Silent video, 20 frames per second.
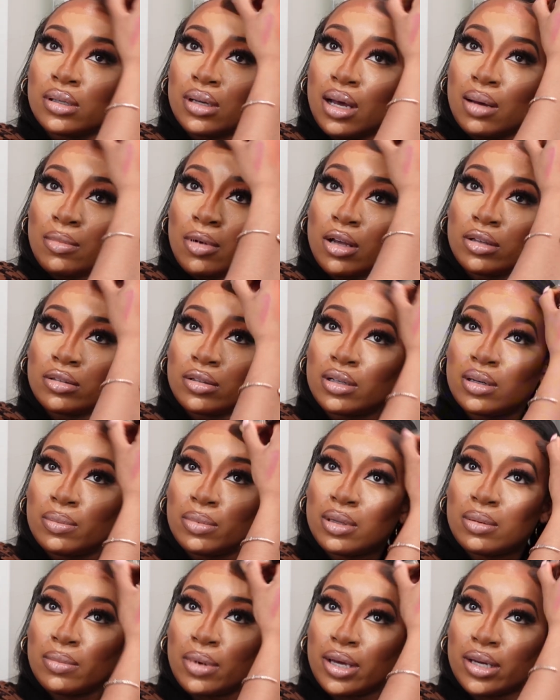I'm also gonna
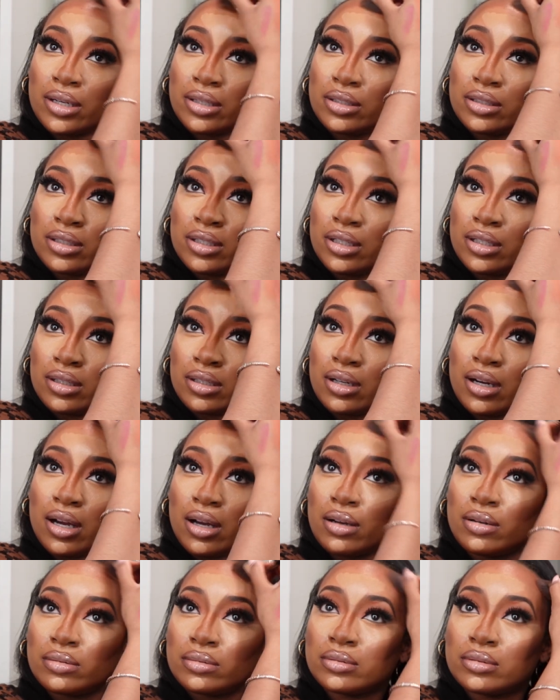blend my concealer
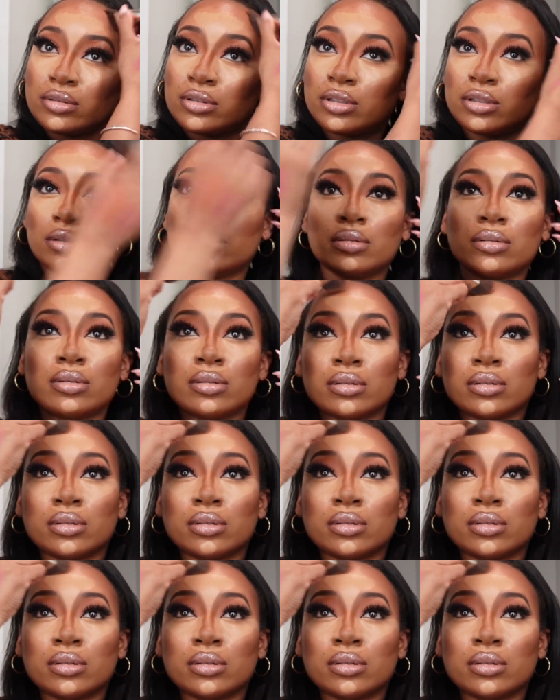out too.